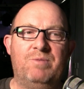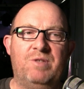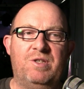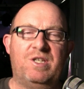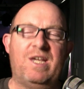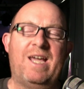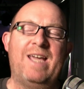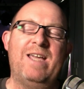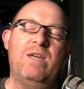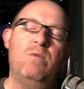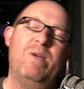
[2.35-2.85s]

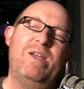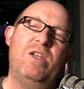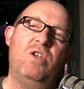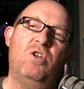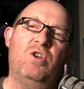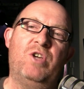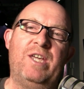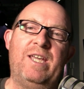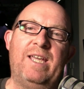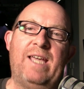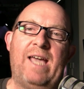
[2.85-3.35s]
Today we're
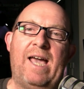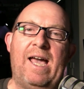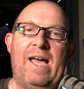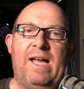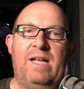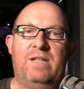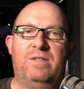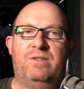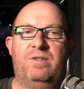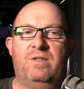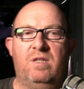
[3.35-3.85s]
looking
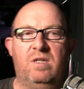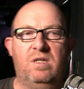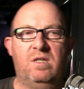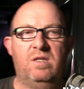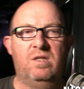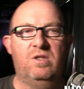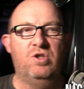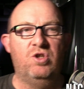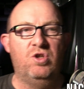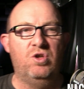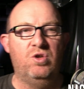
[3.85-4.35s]
at
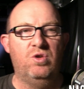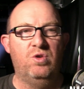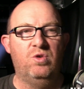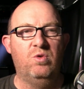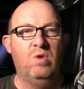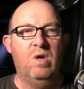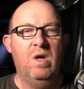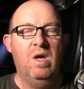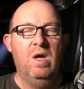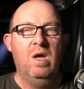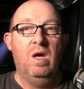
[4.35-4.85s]
the
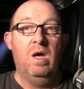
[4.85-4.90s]
new